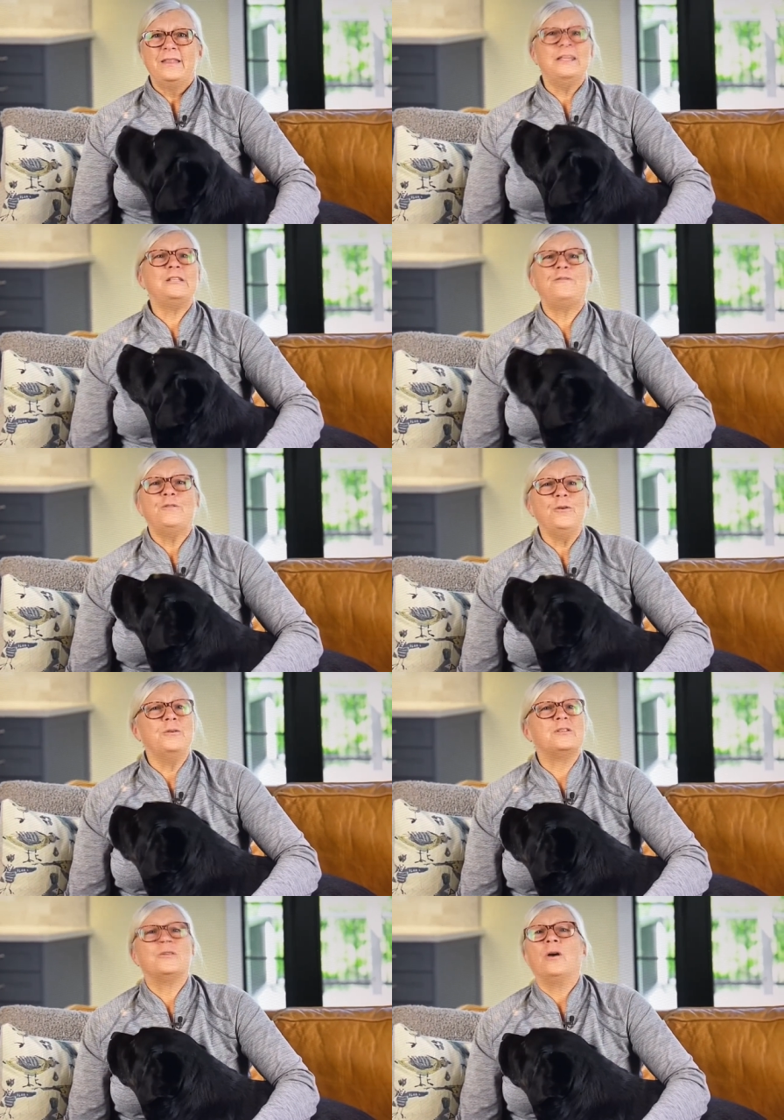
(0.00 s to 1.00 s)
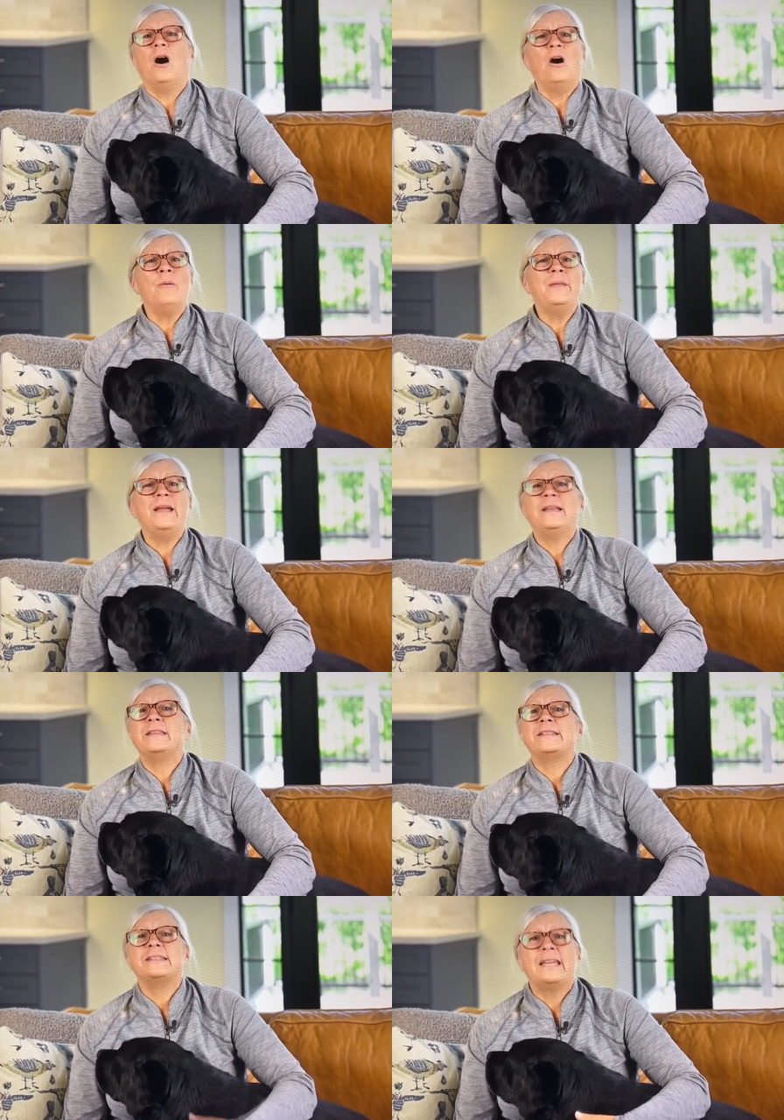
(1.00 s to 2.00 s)
These foods, they're all made
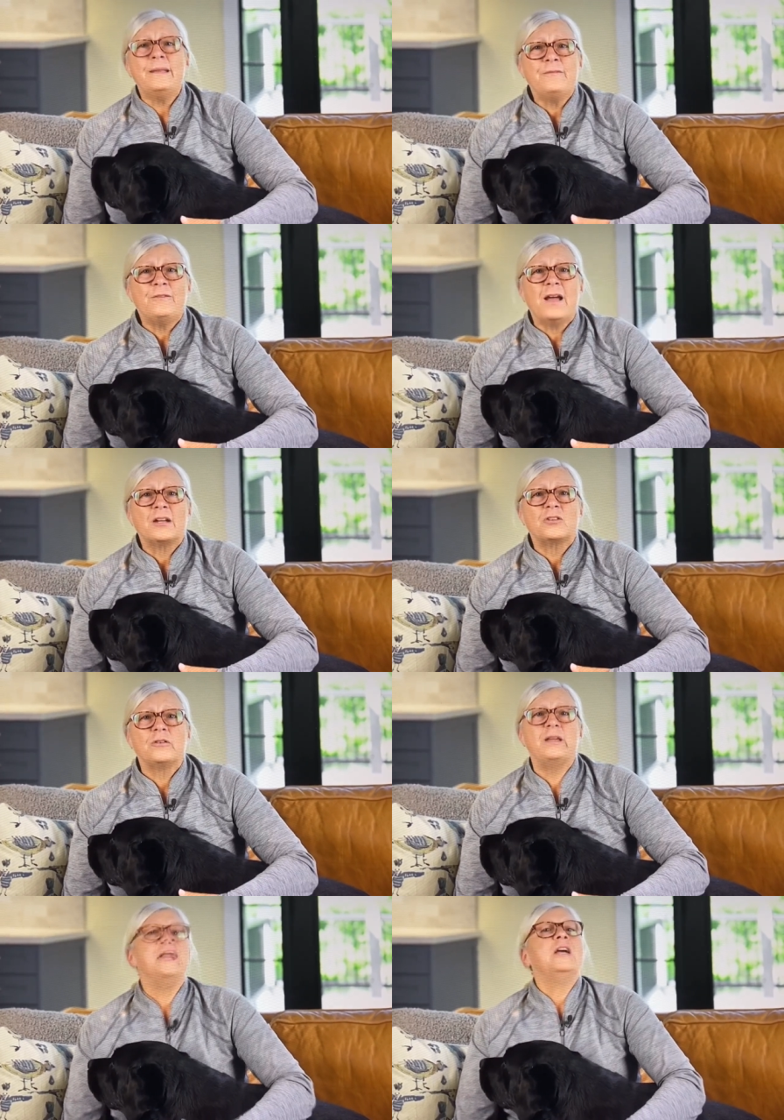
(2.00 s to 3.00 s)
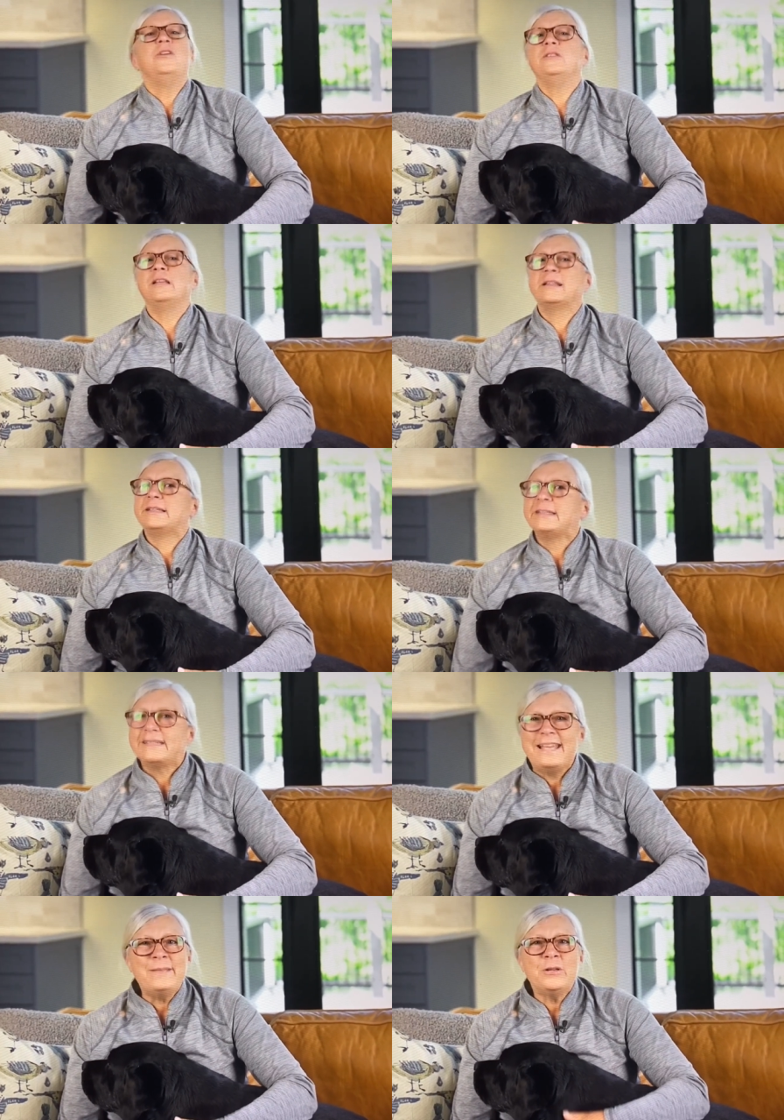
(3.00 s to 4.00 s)
in the same factory using the
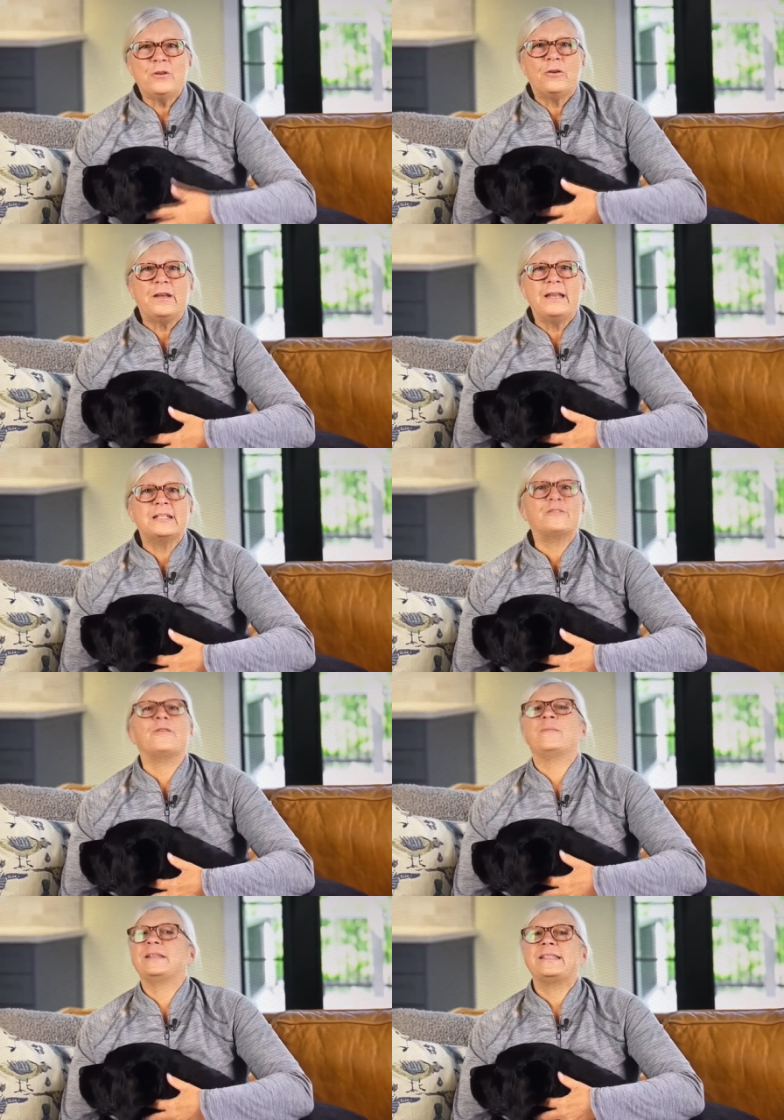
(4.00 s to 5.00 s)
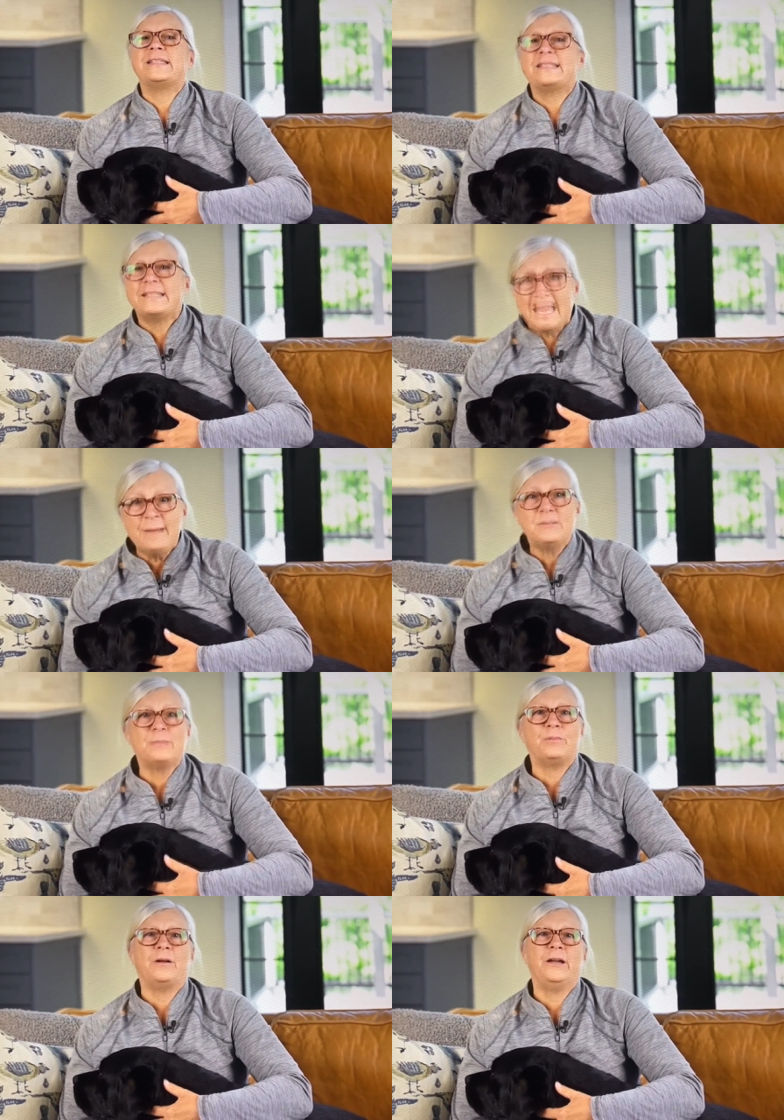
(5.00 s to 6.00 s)
same ingredients from the same
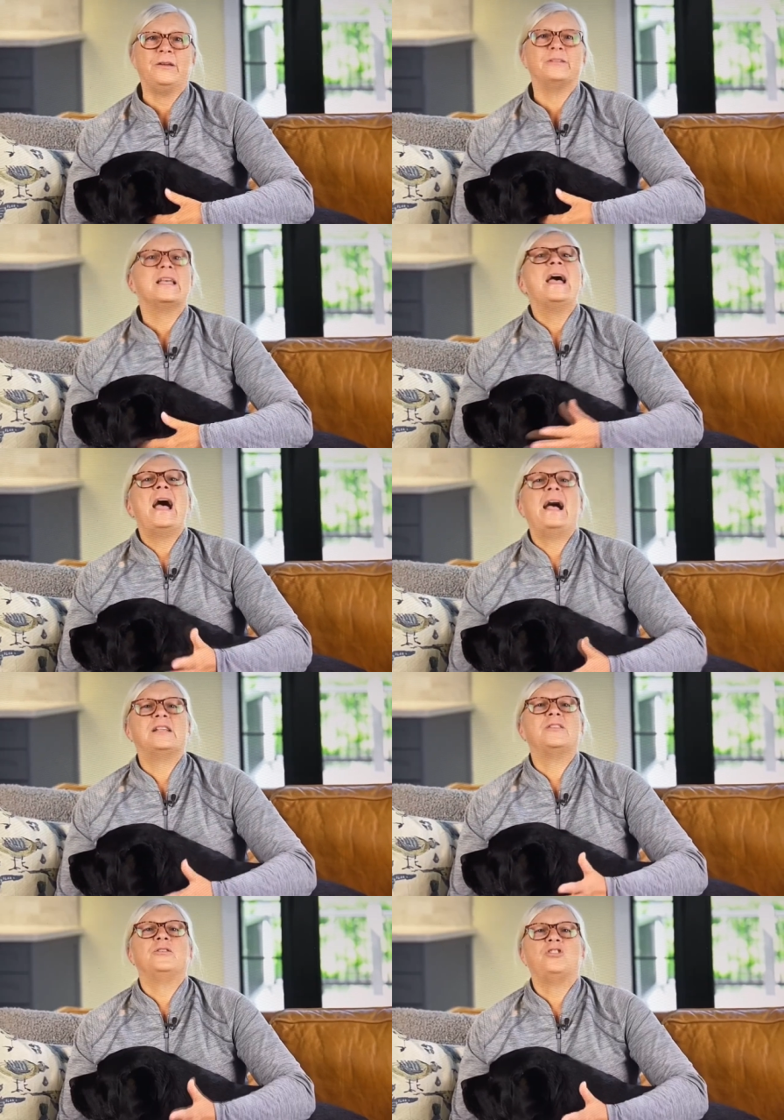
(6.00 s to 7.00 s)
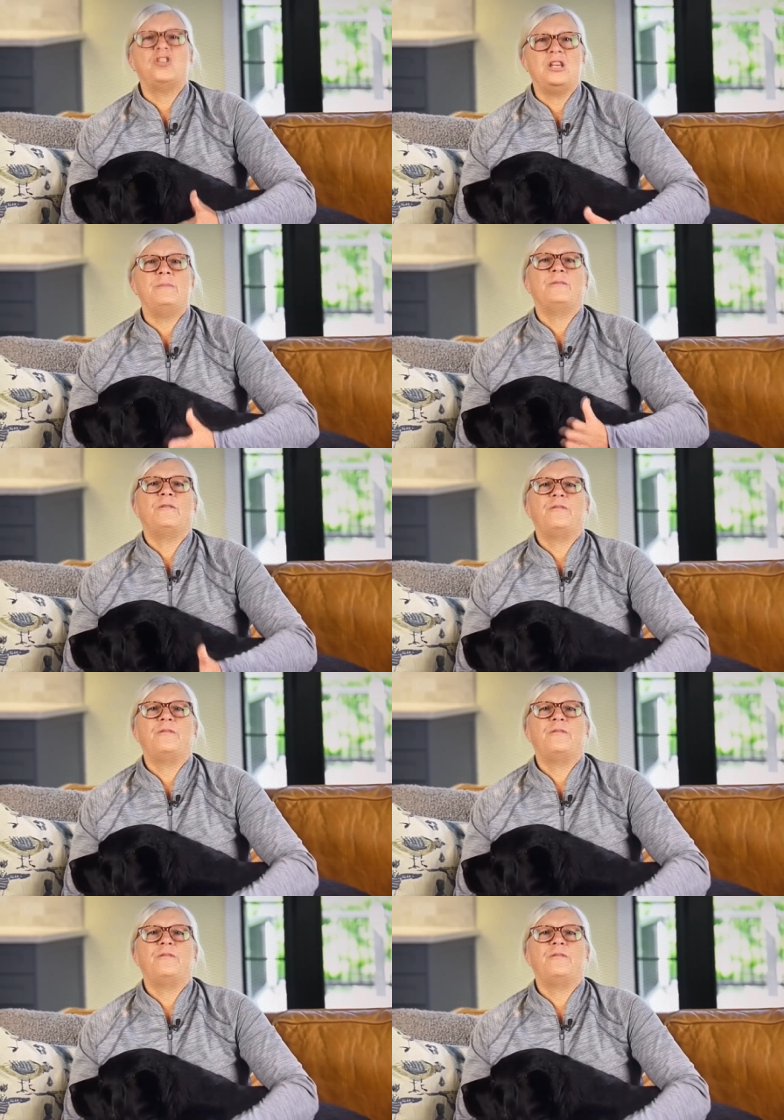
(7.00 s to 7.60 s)
suppliers as their cheap